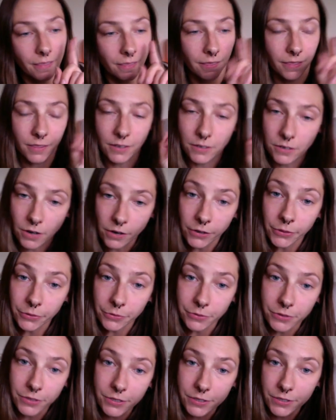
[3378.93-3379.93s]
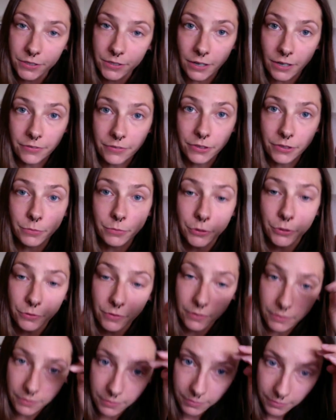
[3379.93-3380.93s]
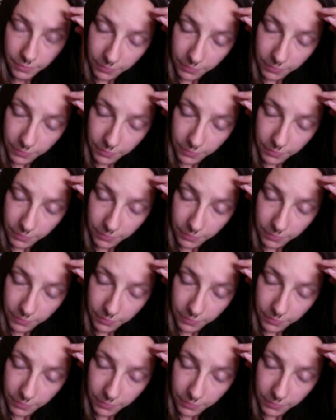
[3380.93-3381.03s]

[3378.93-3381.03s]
The nodes of the moon.